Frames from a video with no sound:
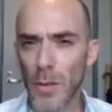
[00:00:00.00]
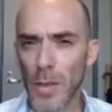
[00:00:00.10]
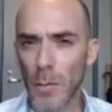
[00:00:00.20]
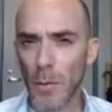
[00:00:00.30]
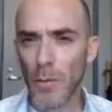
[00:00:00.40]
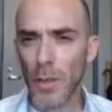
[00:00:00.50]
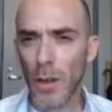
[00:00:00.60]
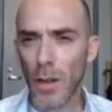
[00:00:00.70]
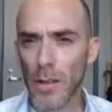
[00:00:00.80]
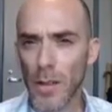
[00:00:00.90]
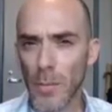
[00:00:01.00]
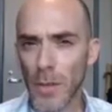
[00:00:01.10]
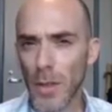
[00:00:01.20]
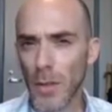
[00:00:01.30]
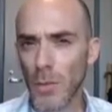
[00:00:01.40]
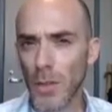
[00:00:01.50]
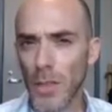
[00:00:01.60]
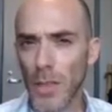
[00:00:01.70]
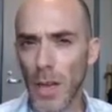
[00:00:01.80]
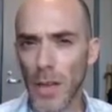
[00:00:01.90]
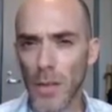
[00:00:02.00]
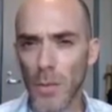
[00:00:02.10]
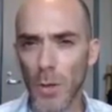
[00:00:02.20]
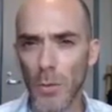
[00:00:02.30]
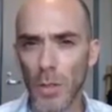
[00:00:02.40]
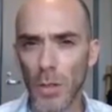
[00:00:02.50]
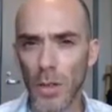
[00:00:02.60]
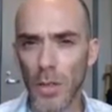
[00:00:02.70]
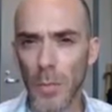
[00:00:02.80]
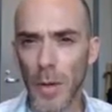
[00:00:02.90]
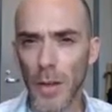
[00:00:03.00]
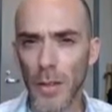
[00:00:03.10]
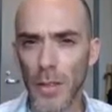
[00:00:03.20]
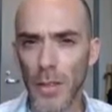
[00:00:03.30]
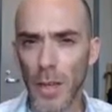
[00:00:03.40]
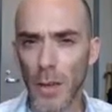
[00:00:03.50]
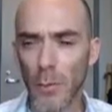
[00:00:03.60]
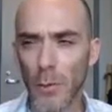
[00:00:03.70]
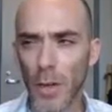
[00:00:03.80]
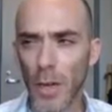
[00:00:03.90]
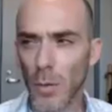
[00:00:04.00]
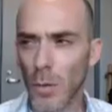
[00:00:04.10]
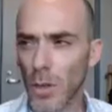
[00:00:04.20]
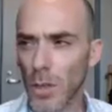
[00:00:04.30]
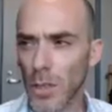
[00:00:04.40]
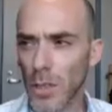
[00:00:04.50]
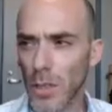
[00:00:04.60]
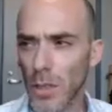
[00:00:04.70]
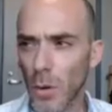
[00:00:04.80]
to some of the concepts that we discussed when we talked about scale-free networks.